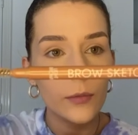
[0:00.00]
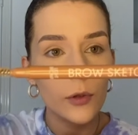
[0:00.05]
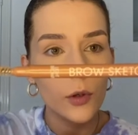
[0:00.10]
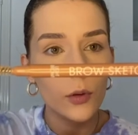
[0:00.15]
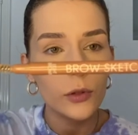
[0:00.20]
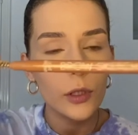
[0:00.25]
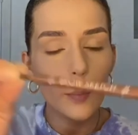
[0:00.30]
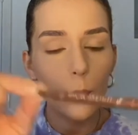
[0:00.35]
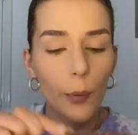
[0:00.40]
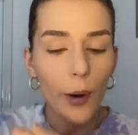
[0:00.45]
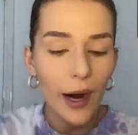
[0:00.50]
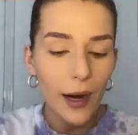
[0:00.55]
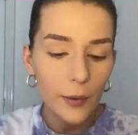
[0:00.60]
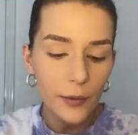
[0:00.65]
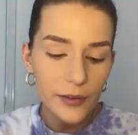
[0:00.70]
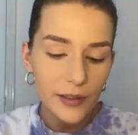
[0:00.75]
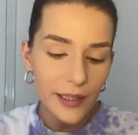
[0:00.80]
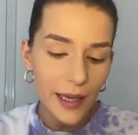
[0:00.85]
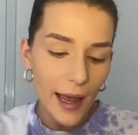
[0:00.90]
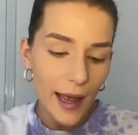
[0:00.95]
called the Brow
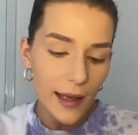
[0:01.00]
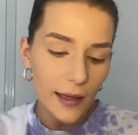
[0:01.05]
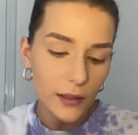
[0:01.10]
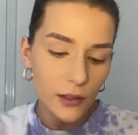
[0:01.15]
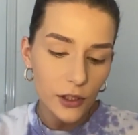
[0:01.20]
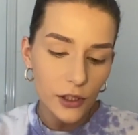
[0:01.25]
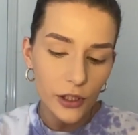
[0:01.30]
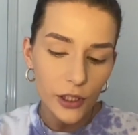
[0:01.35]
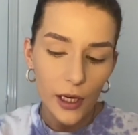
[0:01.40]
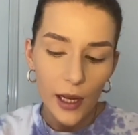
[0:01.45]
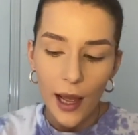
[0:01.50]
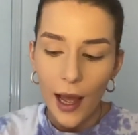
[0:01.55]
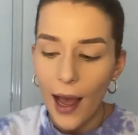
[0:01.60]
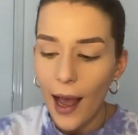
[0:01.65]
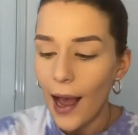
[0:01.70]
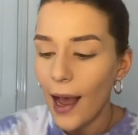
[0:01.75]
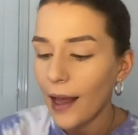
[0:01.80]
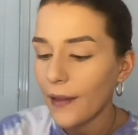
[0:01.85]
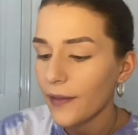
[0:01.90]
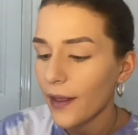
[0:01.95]
Sketch.
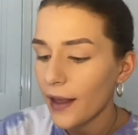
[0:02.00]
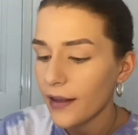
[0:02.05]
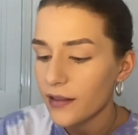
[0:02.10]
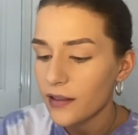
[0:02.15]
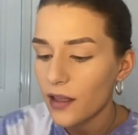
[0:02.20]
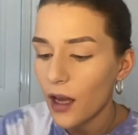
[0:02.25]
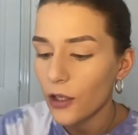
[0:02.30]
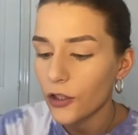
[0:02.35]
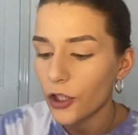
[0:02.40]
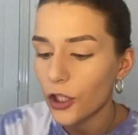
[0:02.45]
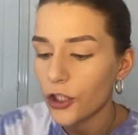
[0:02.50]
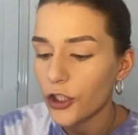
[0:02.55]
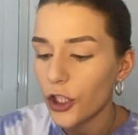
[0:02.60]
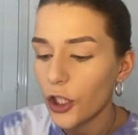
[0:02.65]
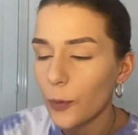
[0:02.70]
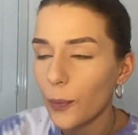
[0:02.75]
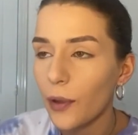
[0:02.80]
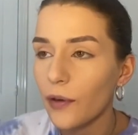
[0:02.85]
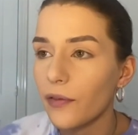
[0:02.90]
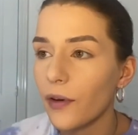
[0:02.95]
And they're such a
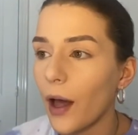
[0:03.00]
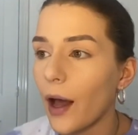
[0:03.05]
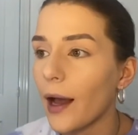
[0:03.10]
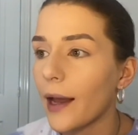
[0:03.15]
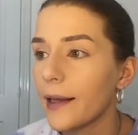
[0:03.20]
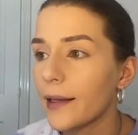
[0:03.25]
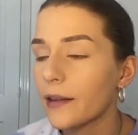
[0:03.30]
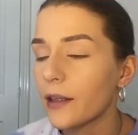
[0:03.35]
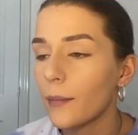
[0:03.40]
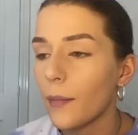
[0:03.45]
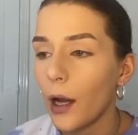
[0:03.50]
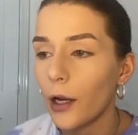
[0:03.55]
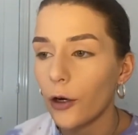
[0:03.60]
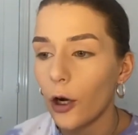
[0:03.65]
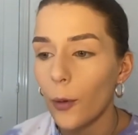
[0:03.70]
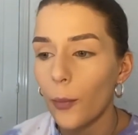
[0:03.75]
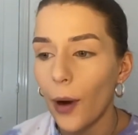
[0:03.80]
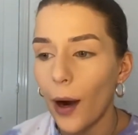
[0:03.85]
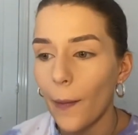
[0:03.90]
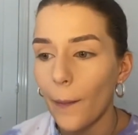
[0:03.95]
dupe of like the
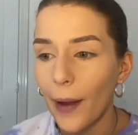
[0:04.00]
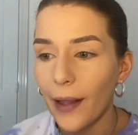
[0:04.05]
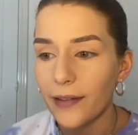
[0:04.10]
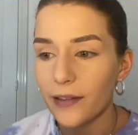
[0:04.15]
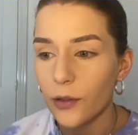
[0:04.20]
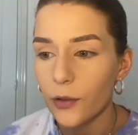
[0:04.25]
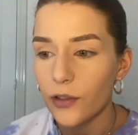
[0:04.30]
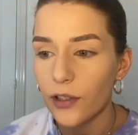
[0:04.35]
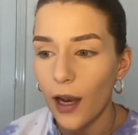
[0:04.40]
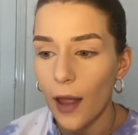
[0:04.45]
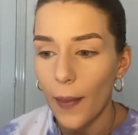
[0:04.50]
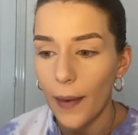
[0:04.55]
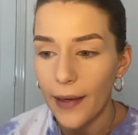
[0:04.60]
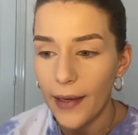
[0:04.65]
micro brow pencils. So like the